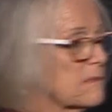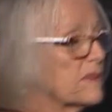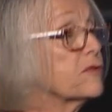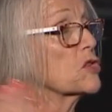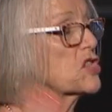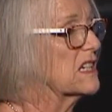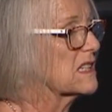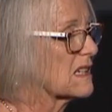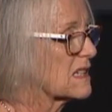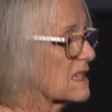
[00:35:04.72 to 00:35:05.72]
before
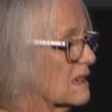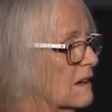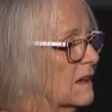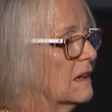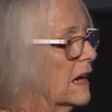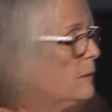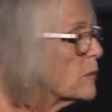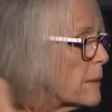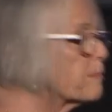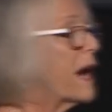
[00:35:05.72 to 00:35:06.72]
Jesus. And
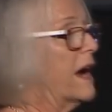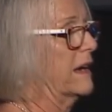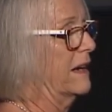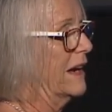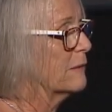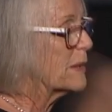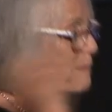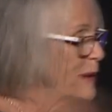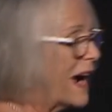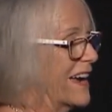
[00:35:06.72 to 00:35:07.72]
we pray and we
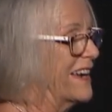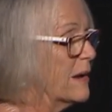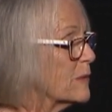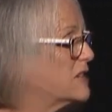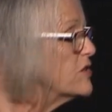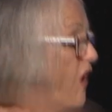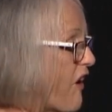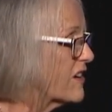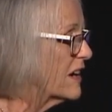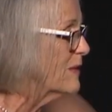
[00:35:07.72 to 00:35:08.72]
pray and we
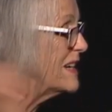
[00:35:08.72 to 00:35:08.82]
knock and we